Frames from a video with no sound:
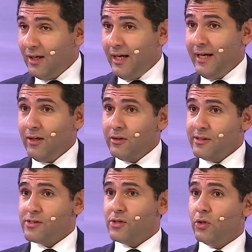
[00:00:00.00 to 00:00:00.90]
and
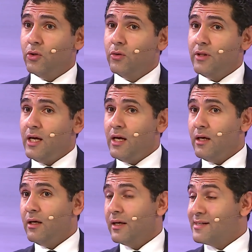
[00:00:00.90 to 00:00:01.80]
also
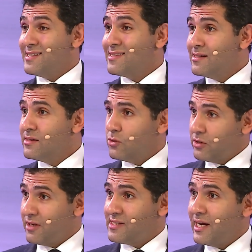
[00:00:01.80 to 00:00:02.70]
the resistance or
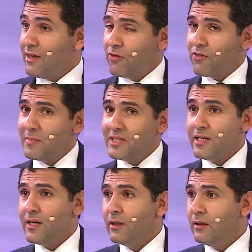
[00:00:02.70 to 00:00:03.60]
the strength of the
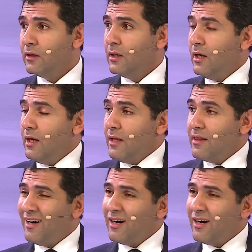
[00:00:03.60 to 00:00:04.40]
material. There